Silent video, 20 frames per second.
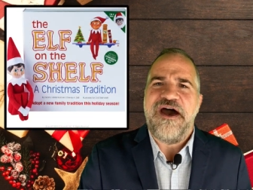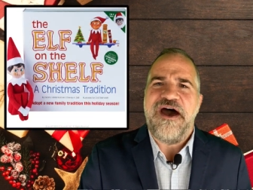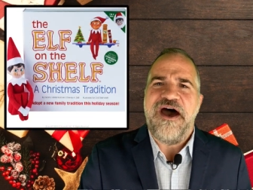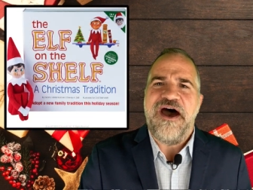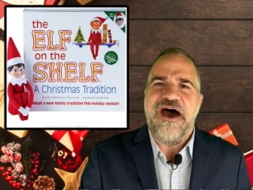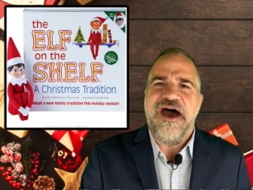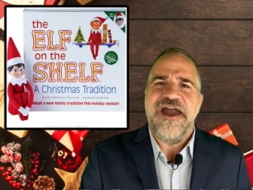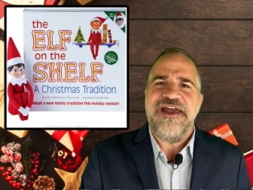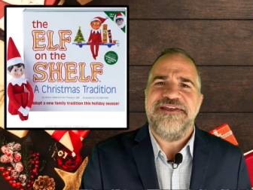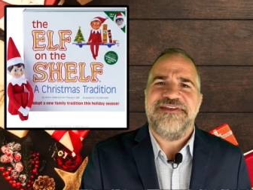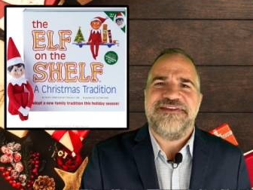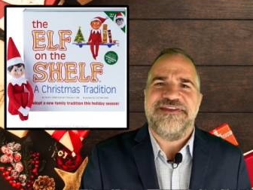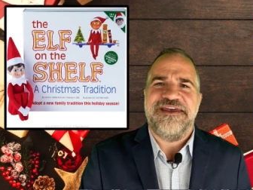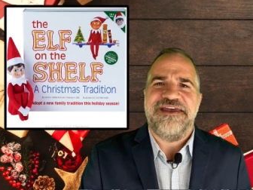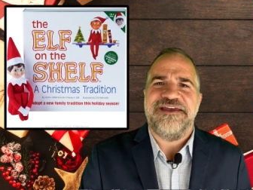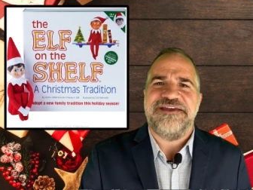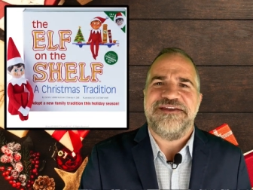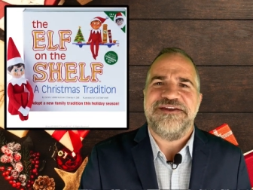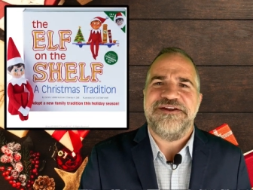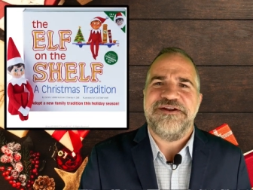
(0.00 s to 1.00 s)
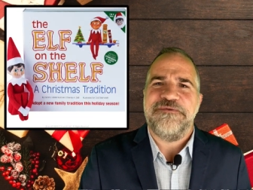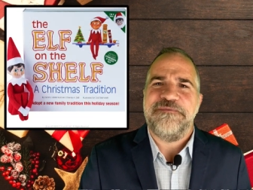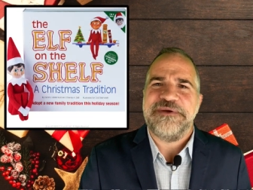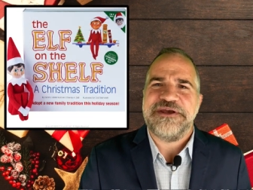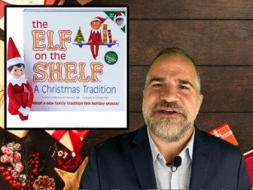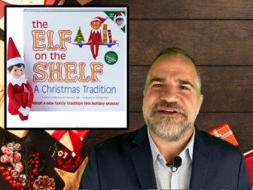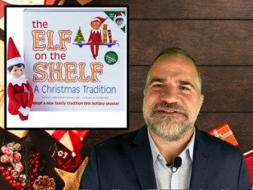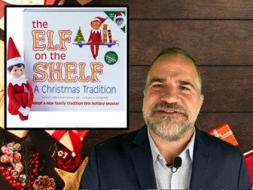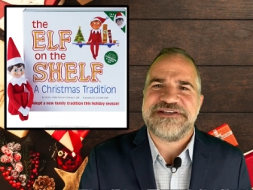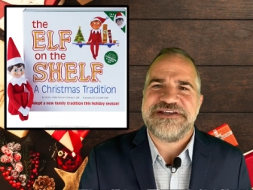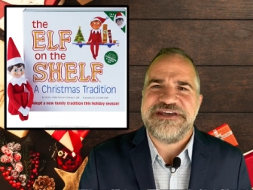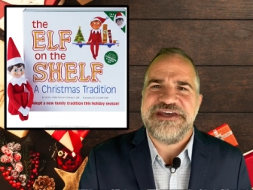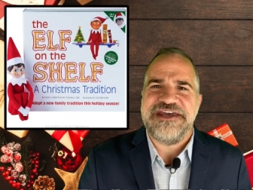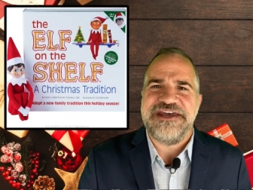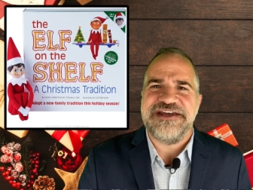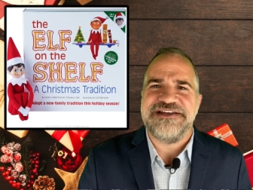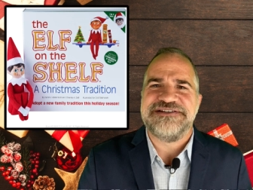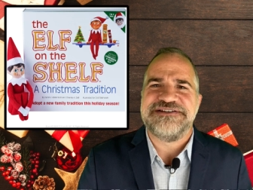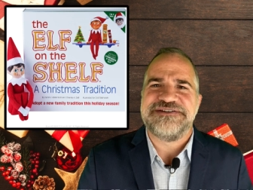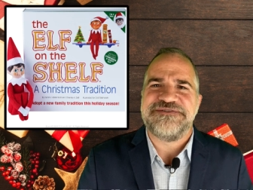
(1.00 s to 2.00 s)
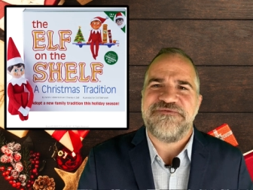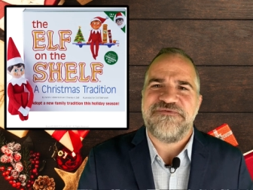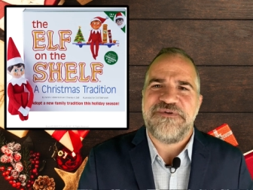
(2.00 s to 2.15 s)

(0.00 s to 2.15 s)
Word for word: I think, you know, because kids